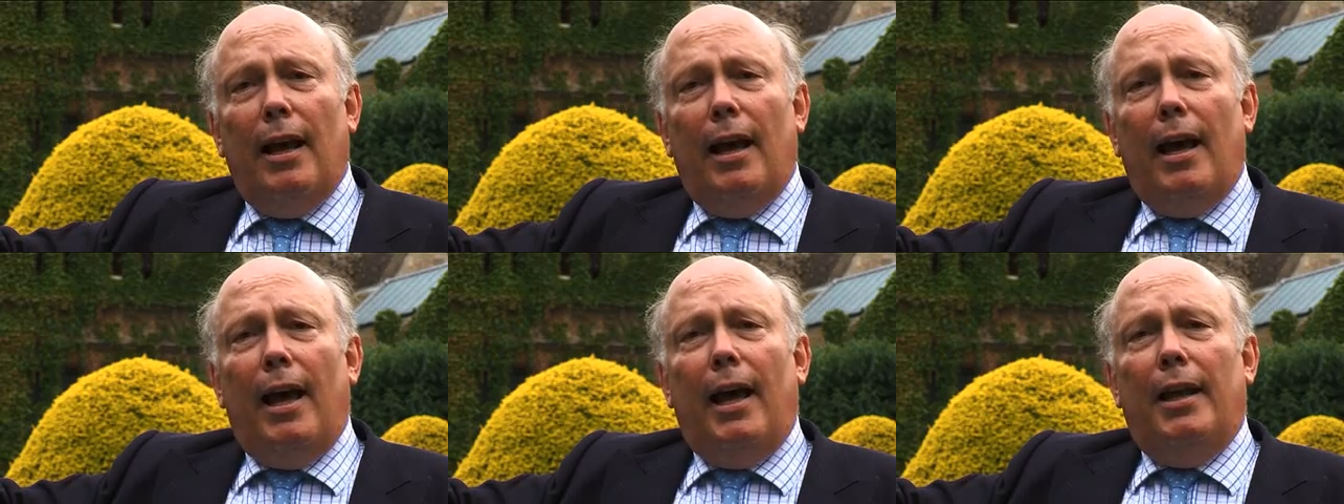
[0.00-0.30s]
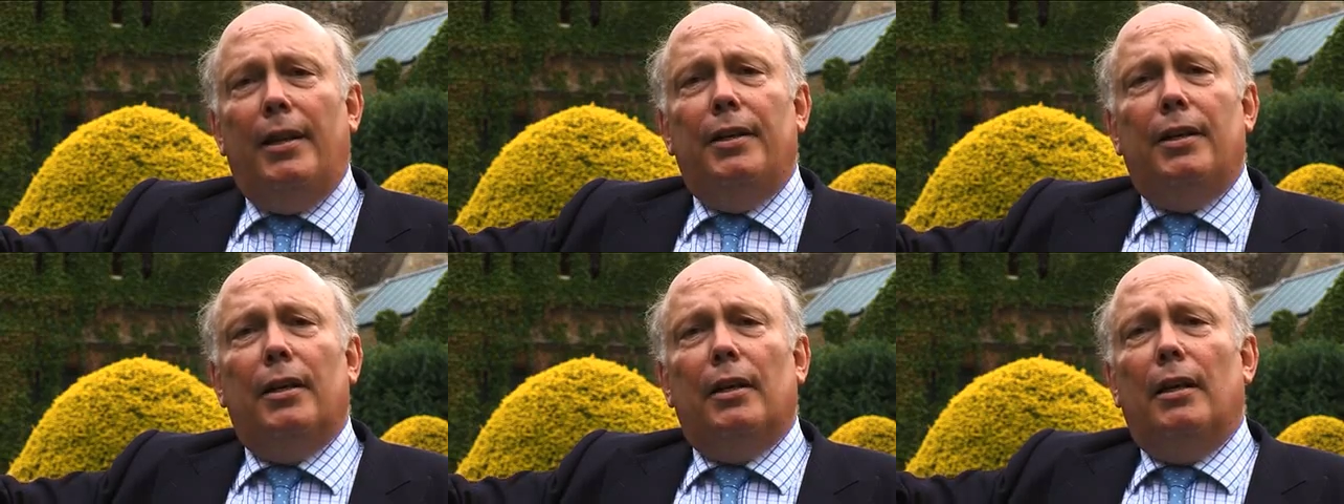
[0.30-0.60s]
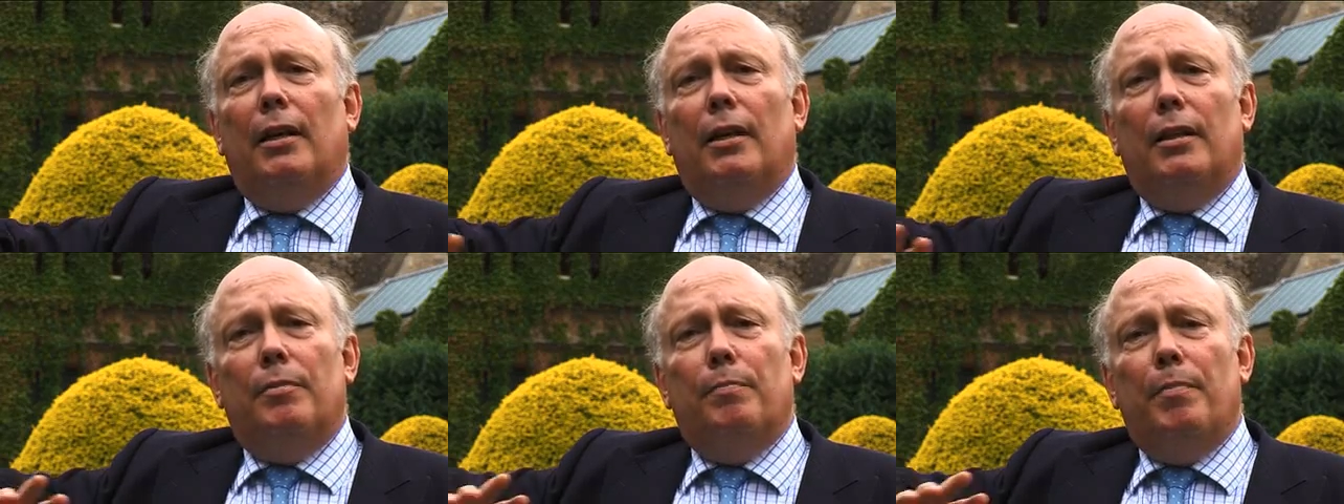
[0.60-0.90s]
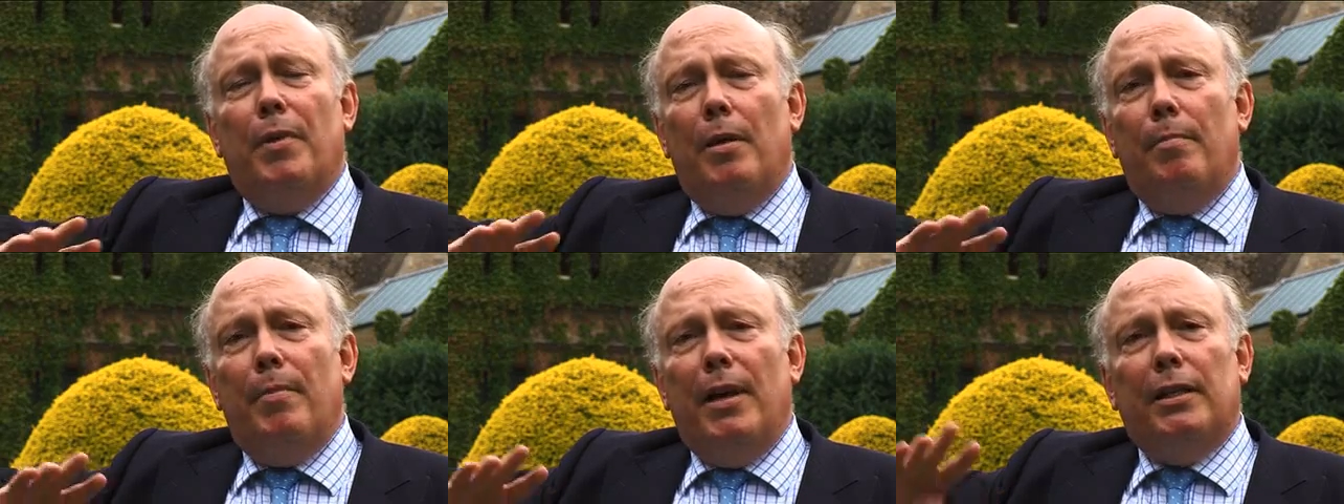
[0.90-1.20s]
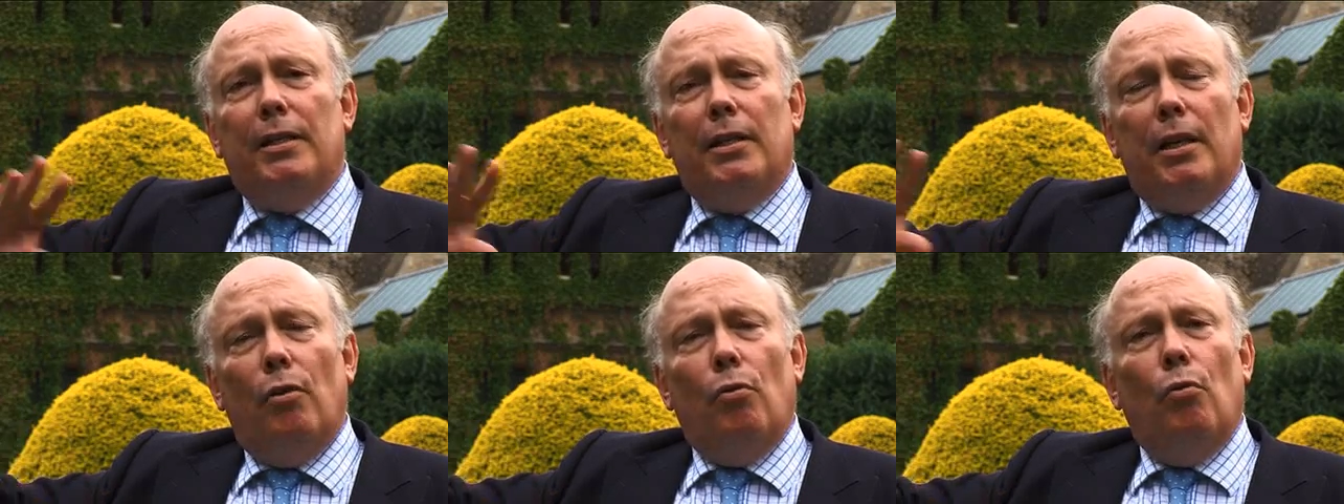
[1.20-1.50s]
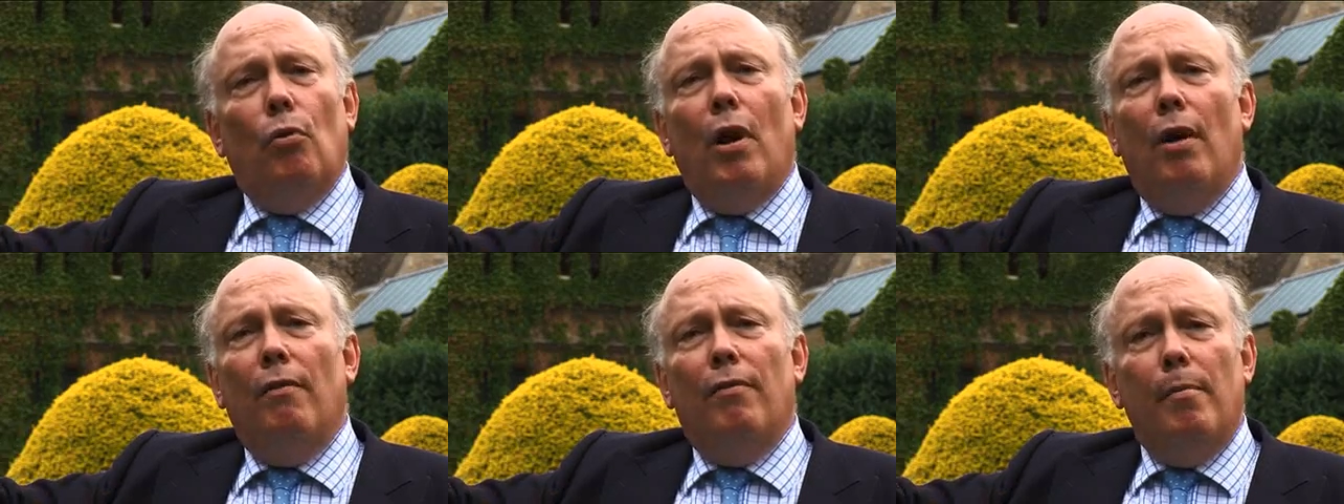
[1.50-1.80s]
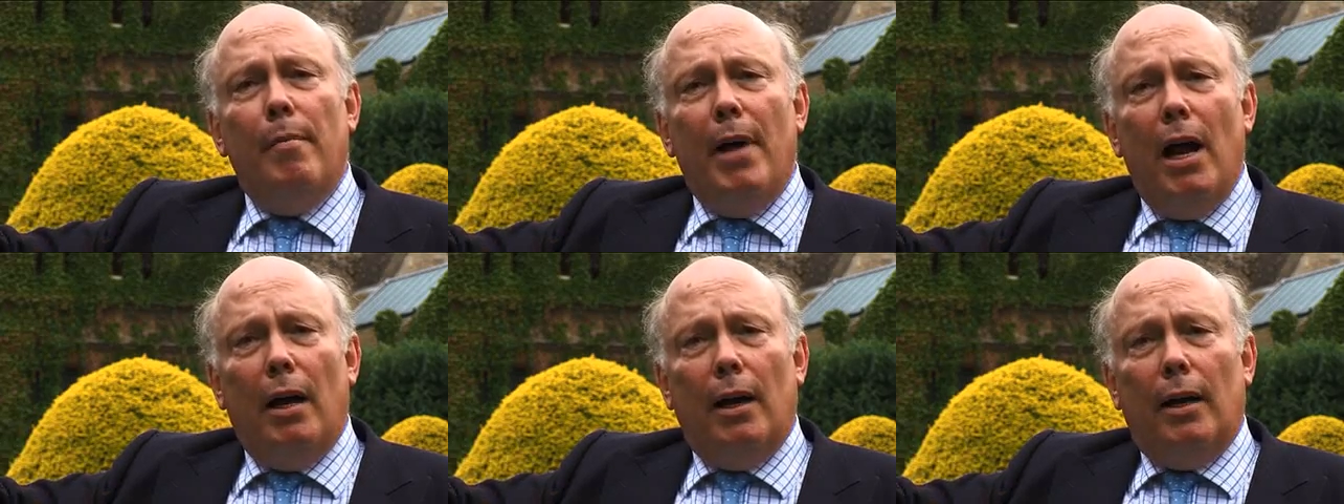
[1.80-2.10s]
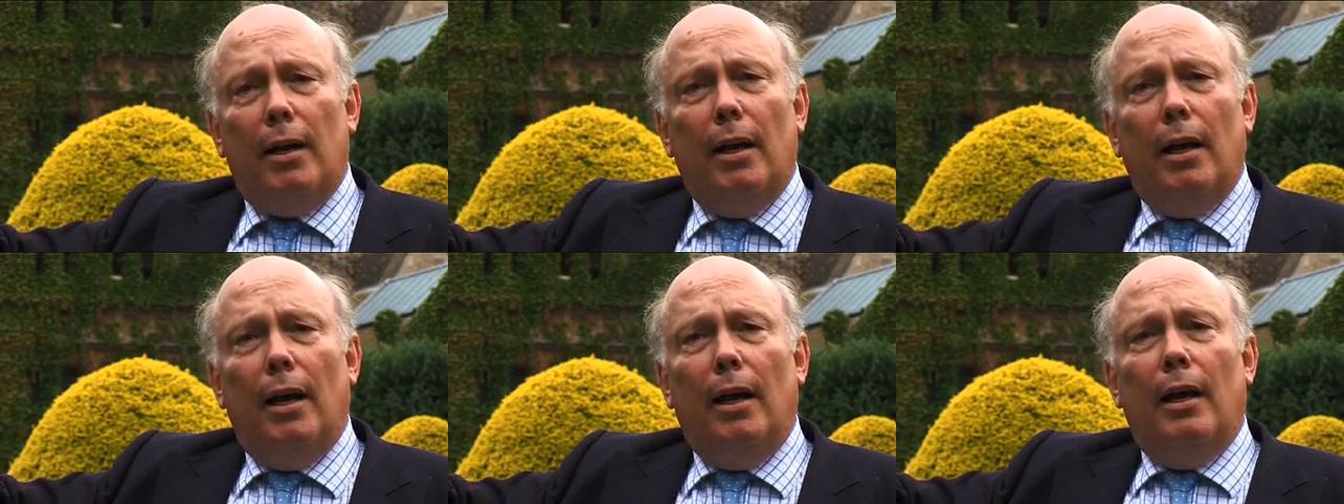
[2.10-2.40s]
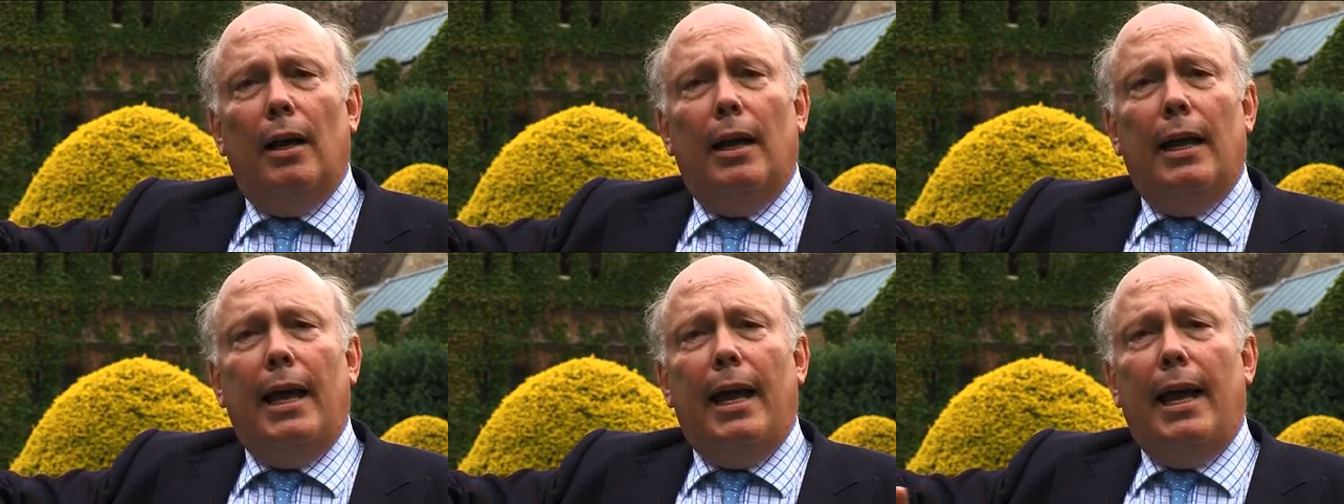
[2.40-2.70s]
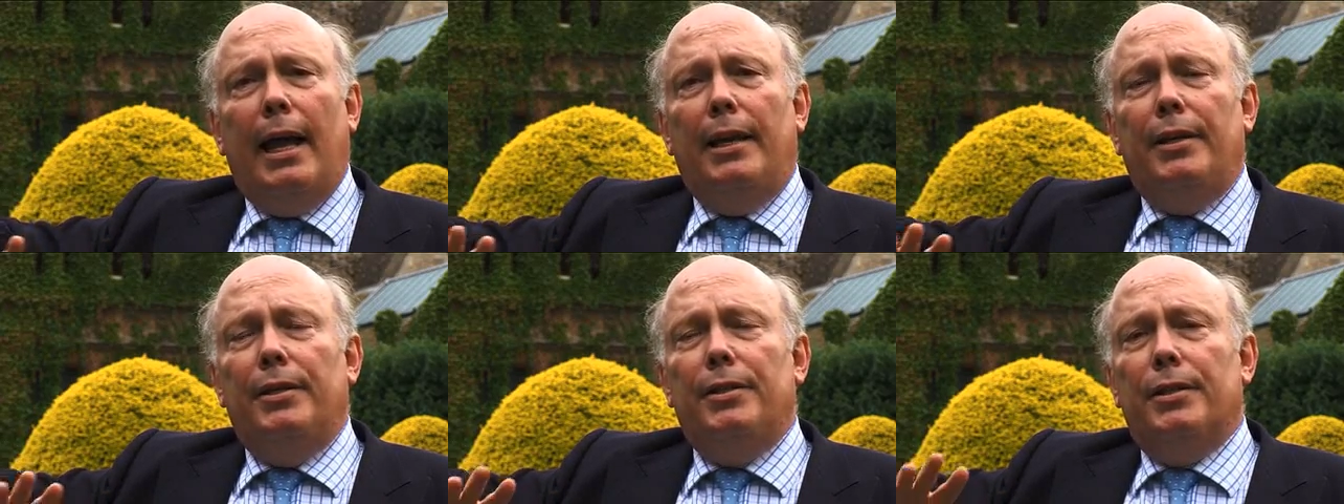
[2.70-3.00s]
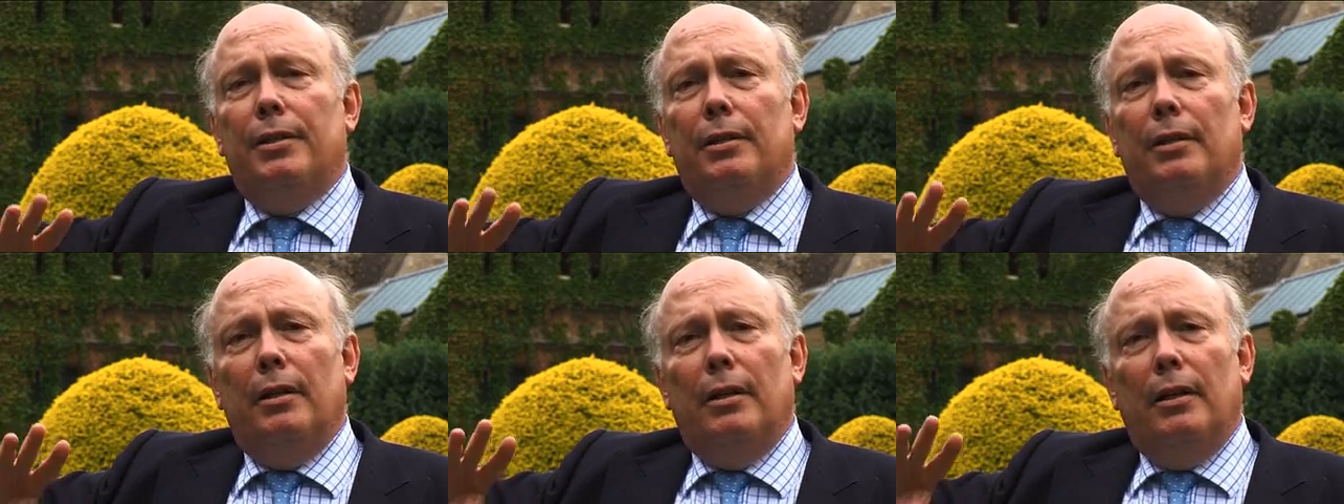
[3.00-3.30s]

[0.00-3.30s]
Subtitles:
and has been a bestseller all over America, and